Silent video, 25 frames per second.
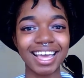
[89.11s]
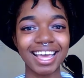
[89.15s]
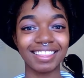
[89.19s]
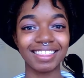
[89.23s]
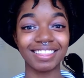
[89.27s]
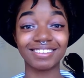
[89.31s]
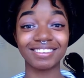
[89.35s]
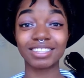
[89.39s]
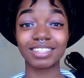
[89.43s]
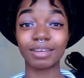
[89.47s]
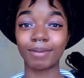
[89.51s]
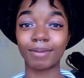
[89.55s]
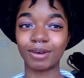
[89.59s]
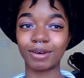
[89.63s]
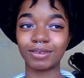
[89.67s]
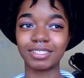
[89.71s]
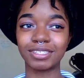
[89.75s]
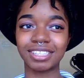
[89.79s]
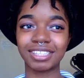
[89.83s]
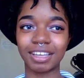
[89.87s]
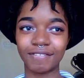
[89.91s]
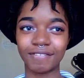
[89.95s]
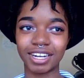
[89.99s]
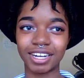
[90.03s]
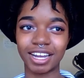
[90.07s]
There's about
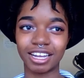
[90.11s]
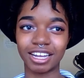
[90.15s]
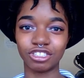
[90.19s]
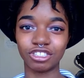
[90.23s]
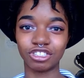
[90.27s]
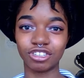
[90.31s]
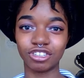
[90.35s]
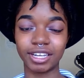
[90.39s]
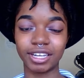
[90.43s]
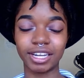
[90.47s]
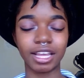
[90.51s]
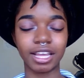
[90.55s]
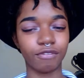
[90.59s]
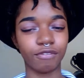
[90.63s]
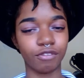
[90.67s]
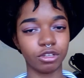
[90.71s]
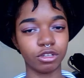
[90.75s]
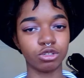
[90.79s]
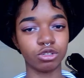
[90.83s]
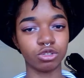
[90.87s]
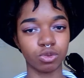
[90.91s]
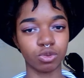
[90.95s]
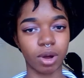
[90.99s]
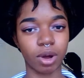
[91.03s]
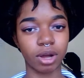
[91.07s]
700 if you
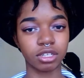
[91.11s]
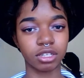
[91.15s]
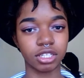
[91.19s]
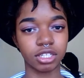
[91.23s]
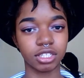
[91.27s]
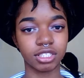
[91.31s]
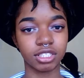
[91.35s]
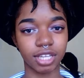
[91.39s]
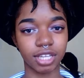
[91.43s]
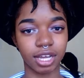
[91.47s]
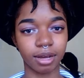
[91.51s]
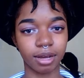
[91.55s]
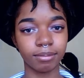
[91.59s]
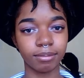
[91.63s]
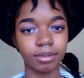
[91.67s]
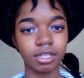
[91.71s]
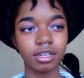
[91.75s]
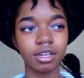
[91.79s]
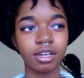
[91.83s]
choose to watch it sub,